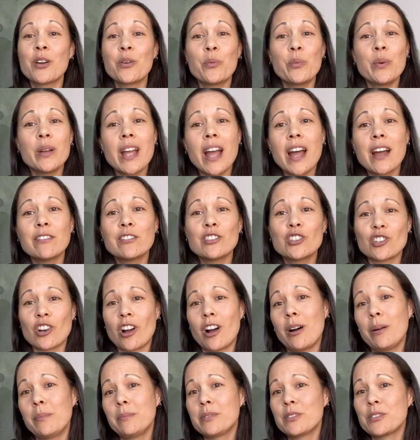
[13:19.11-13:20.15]
We have
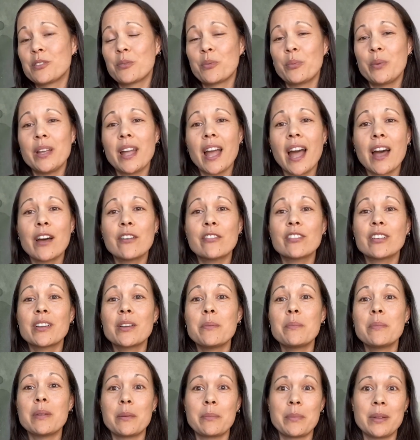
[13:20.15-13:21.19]
jobs, we have
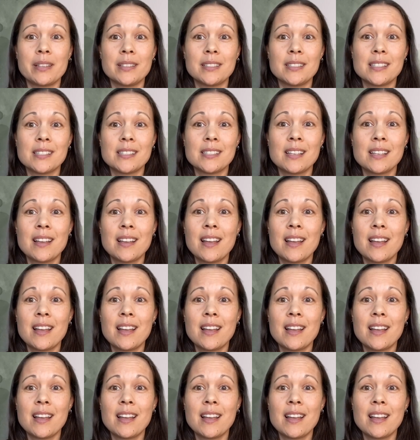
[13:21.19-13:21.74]
commitments.